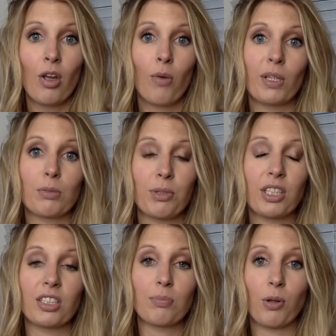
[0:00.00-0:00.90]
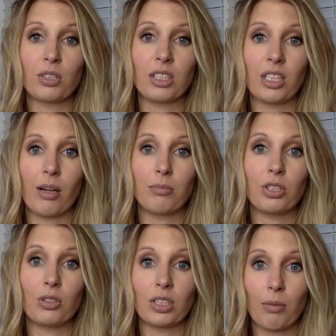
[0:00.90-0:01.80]
which predisposes them
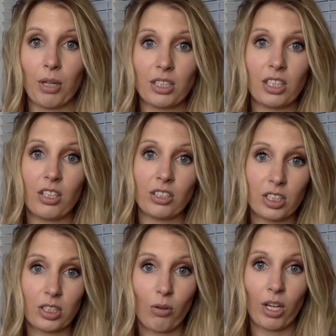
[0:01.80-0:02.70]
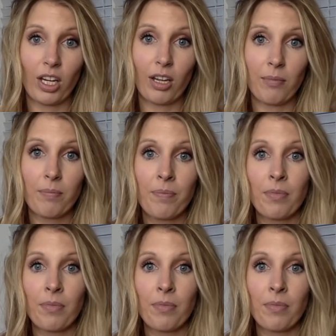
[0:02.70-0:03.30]
to subluxing or dislocating.